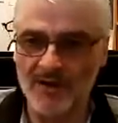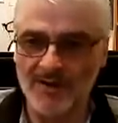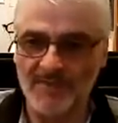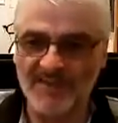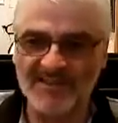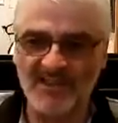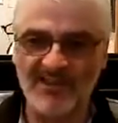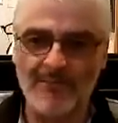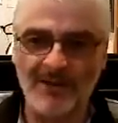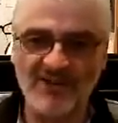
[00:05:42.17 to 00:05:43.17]
that's actually a
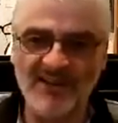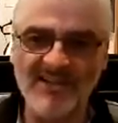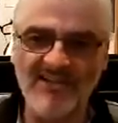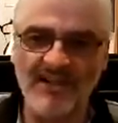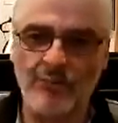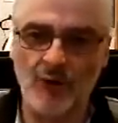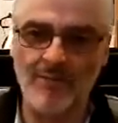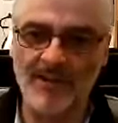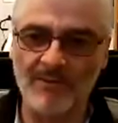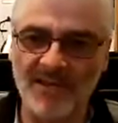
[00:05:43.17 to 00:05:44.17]
much easier
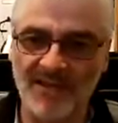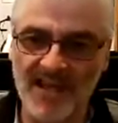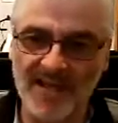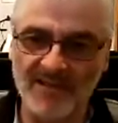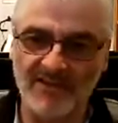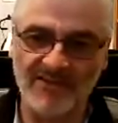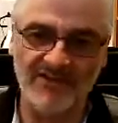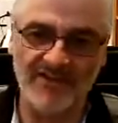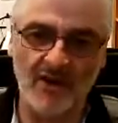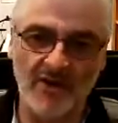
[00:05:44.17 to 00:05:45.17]
premium to get because there's a
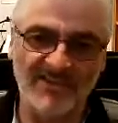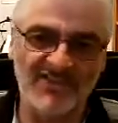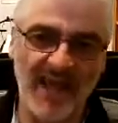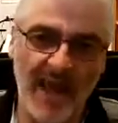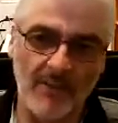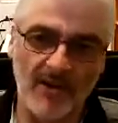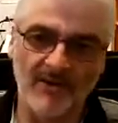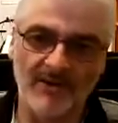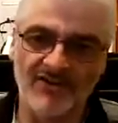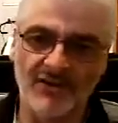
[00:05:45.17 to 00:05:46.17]
lot less gamma
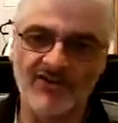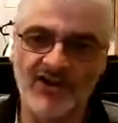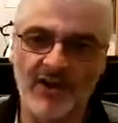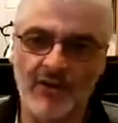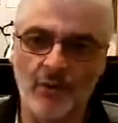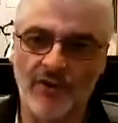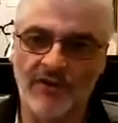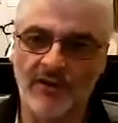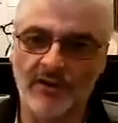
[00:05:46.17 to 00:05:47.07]
associated with it.